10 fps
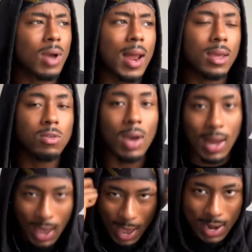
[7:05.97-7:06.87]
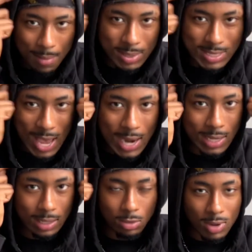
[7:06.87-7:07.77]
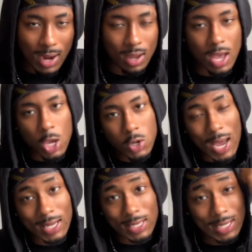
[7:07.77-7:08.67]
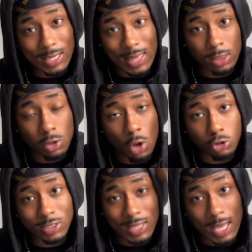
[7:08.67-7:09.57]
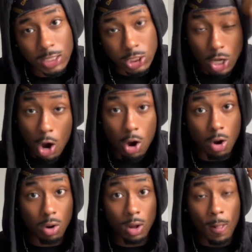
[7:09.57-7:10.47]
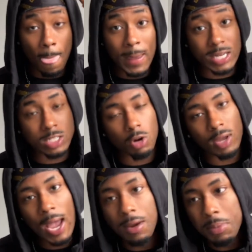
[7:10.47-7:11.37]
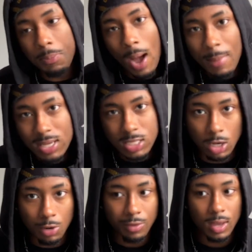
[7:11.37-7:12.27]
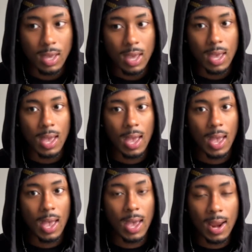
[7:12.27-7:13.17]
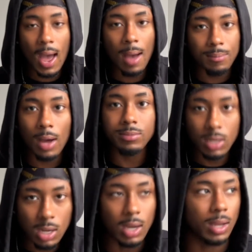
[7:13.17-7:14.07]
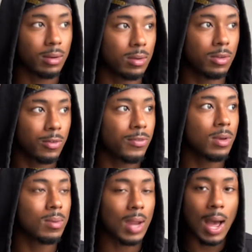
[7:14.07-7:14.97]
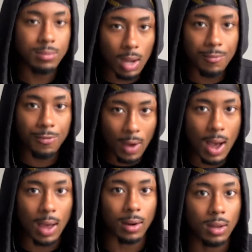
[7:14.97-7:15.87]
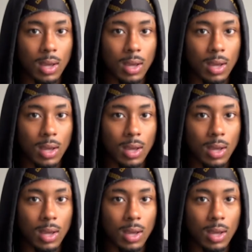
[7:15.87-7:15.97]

gotta have that mentality. You gotta get that through your thick skull that it's okay to be by myself, and I'm good. You feel me? Like, I'm fine.